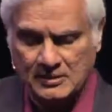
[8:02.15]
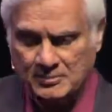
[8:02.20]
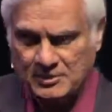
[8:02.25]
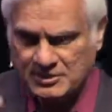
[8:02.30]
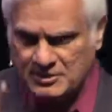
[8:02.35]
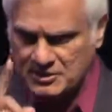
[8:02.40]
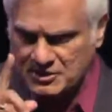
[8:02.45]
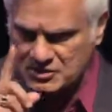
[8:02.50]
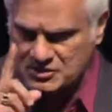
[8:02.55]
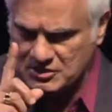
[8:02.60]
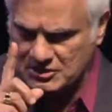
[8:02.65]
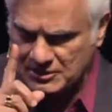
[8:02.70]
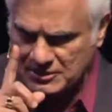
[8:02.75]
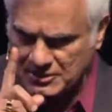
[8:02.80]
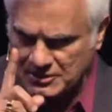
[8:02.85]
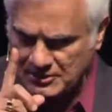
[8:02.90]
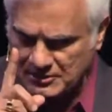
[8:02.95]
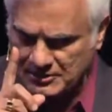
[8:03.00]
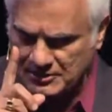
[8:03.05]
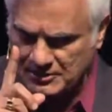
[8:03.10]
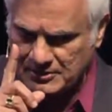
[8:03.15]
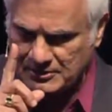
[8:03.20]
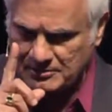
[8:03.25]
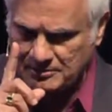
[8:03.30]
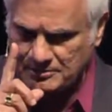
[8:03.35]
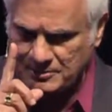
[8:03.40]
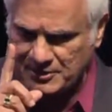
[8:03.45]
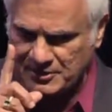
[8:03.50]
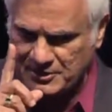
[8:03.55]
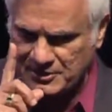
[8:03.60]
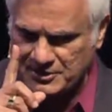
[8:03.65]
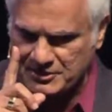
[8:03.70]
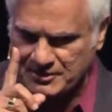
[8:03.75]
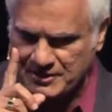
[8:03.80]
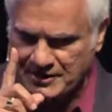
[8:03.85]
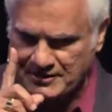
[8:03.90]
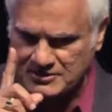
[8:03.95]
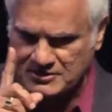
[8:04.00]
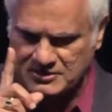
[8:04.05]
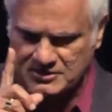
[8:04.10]
But here's the killer point of
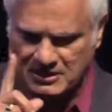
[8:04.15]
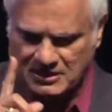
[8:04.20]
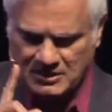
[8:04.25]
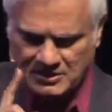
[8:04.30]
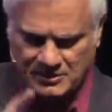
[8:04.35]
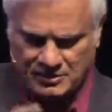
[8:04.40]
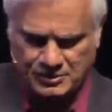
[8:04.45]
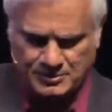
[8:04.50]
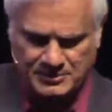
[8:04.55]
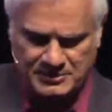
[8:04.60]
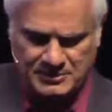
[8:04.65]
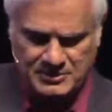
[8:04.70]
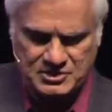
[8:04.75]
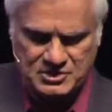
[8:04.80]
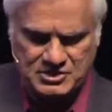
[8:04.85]
that argument.